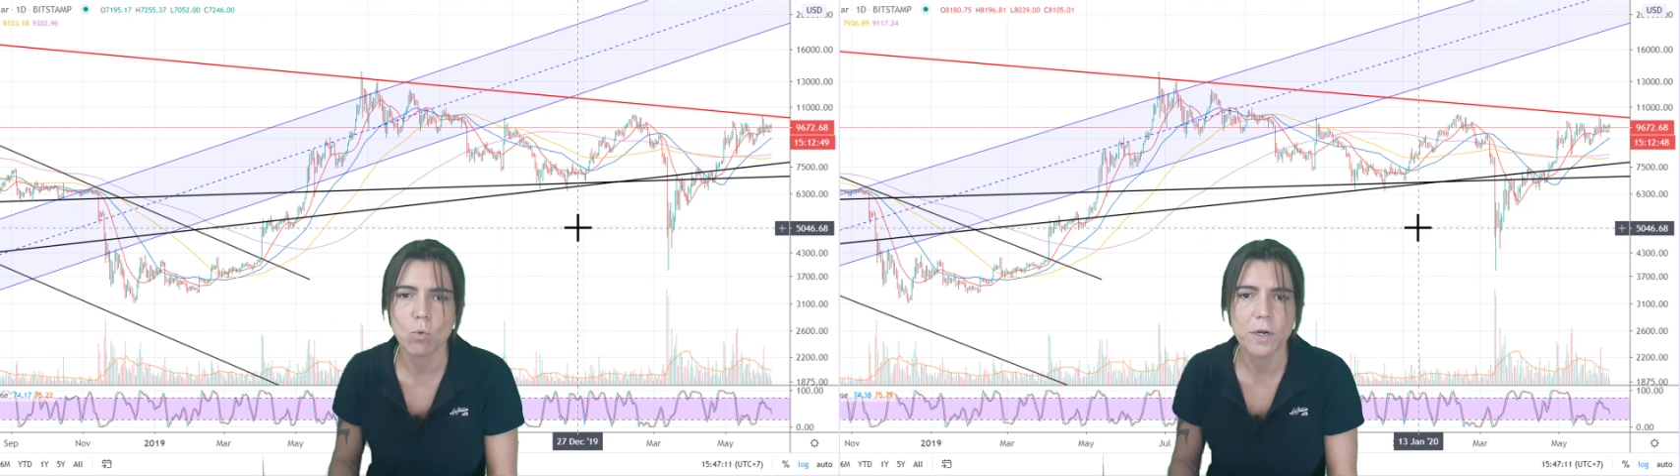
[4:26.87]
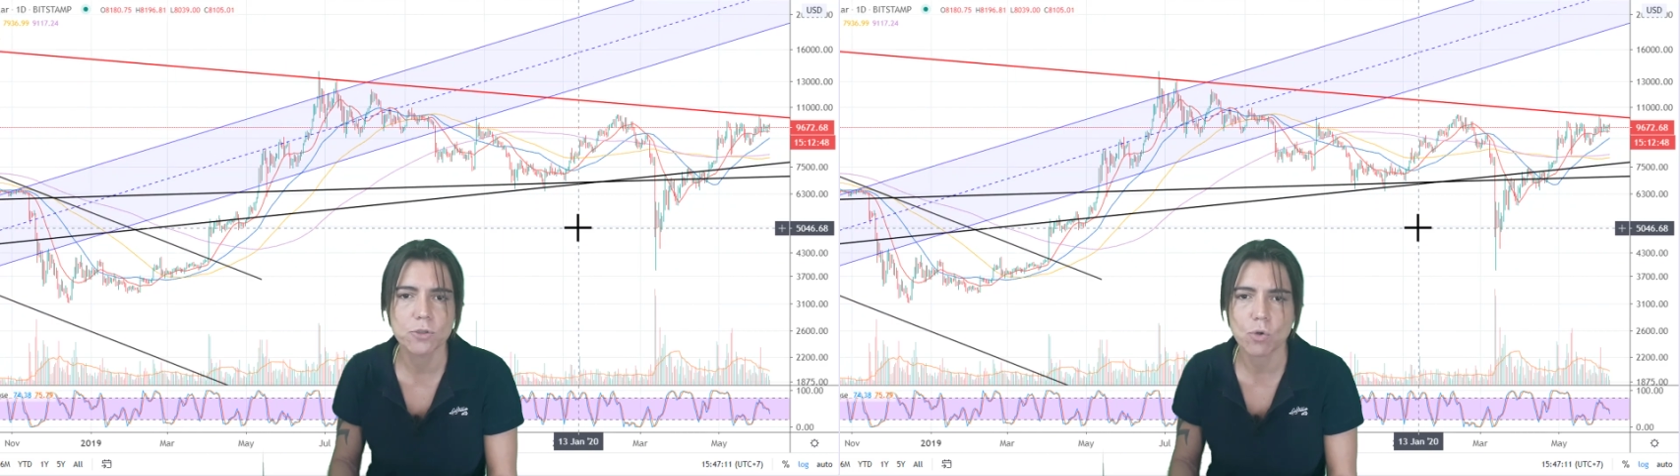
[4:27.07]

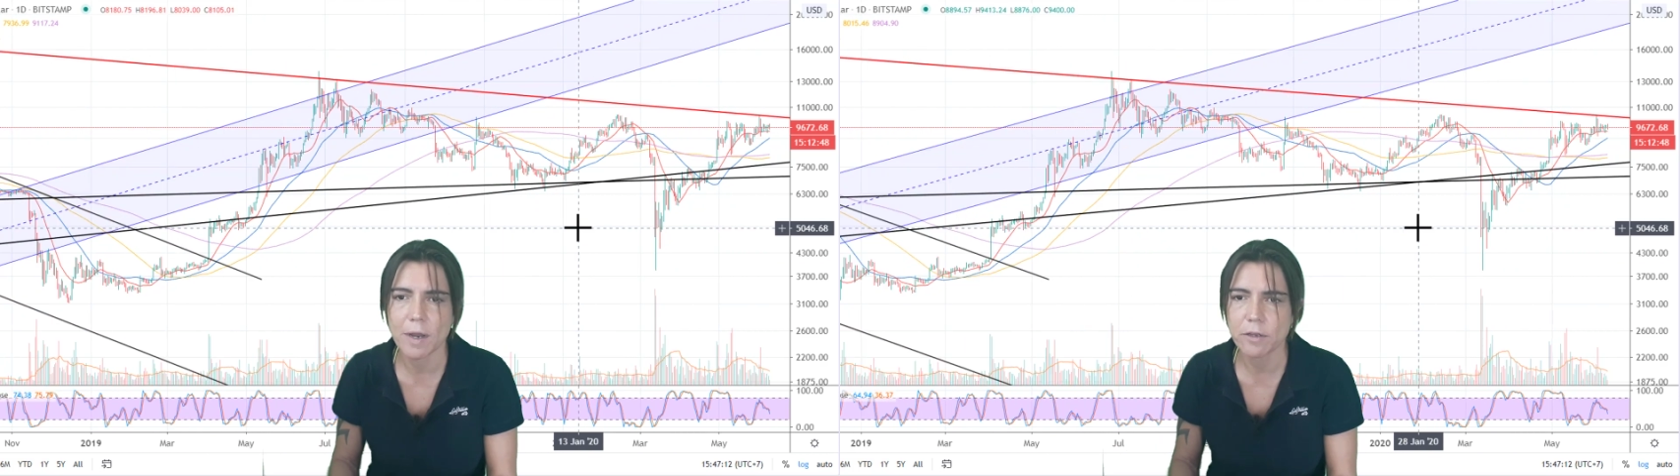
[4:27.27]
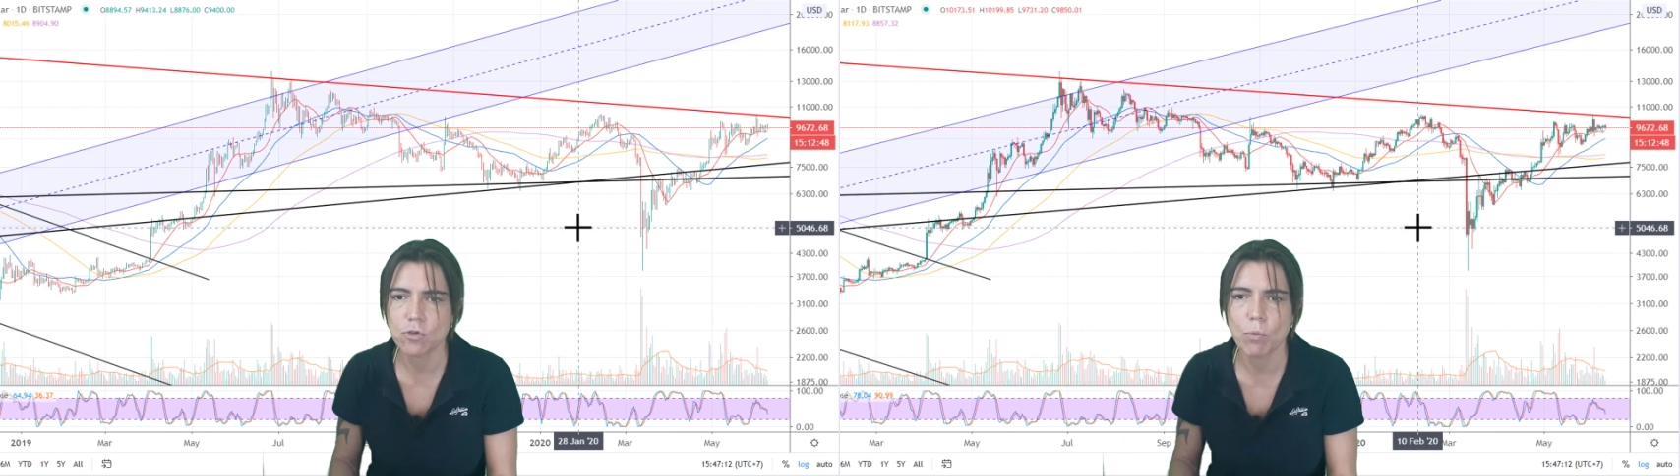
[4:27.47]

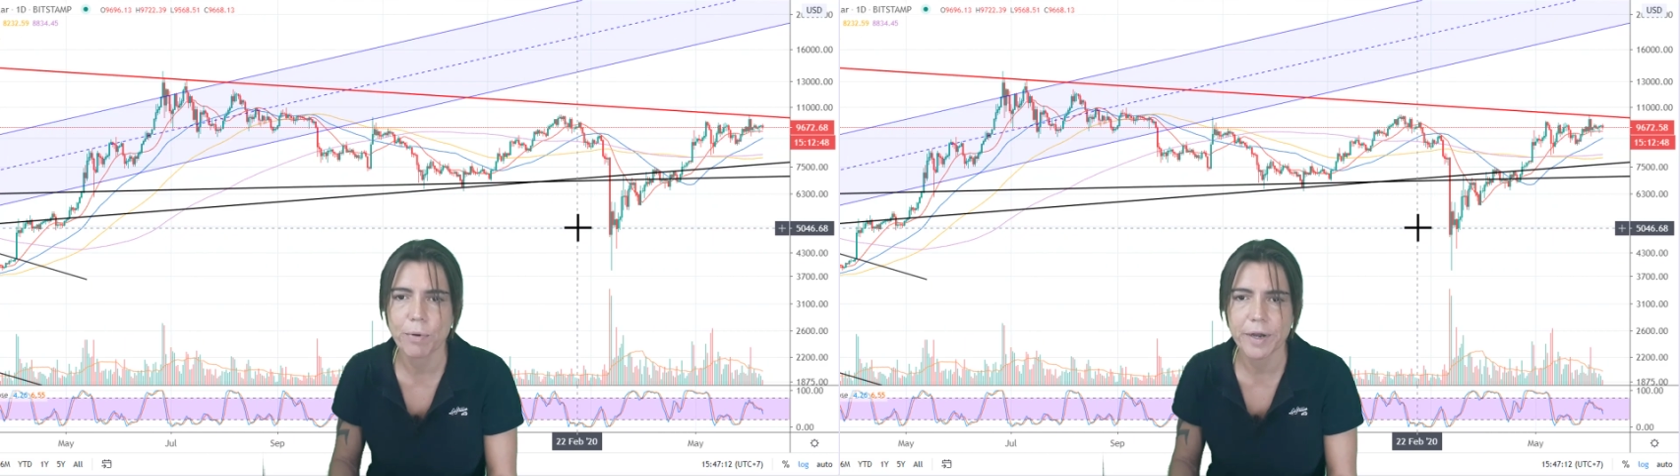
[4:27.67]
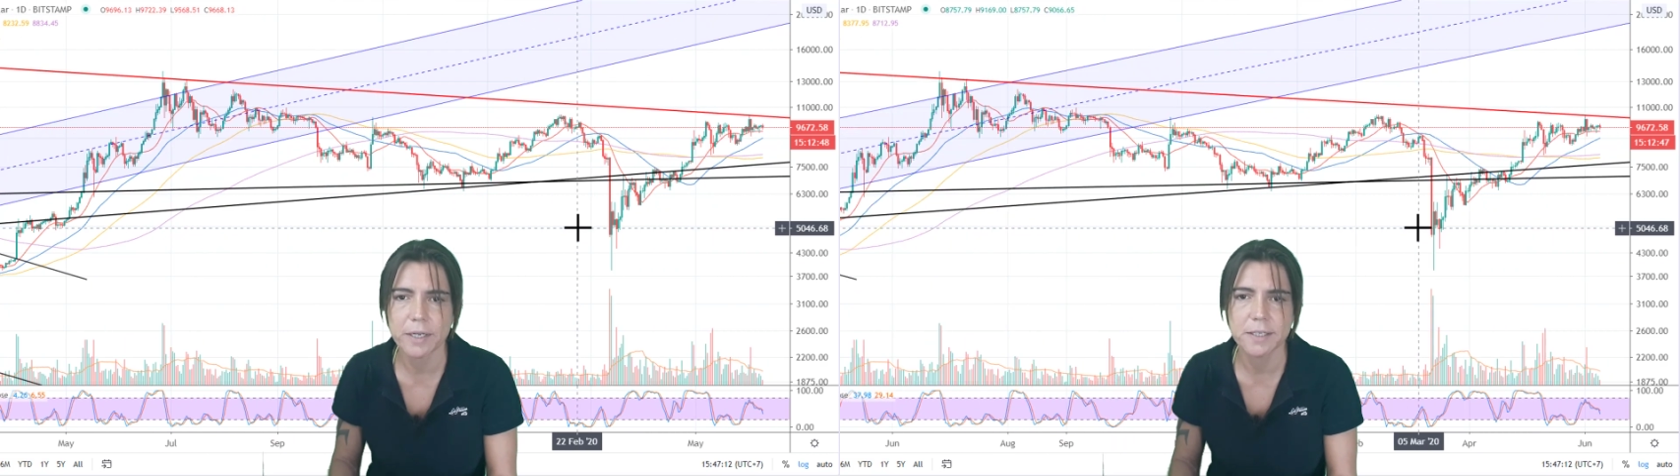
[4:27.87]

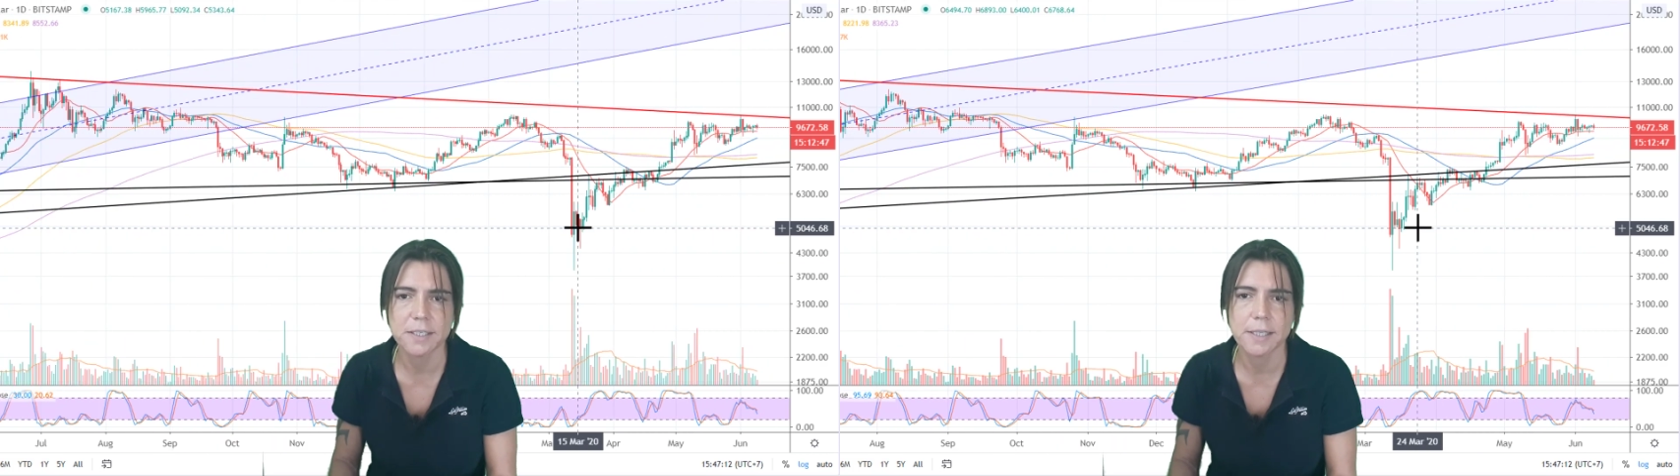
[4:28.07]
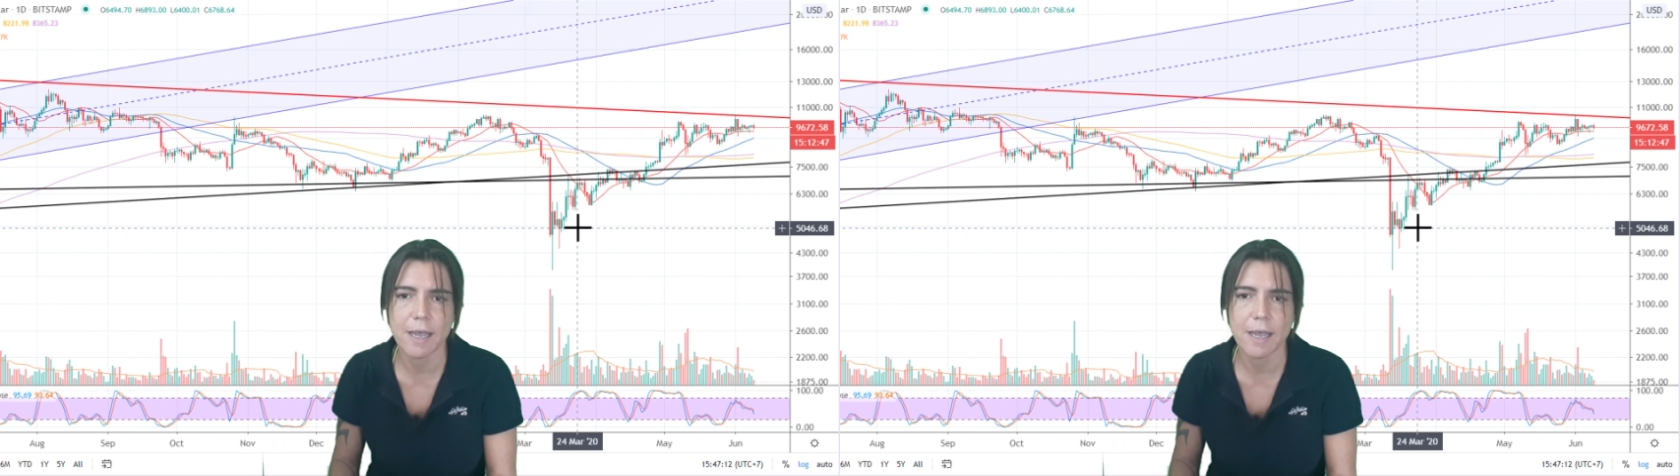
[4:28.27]
this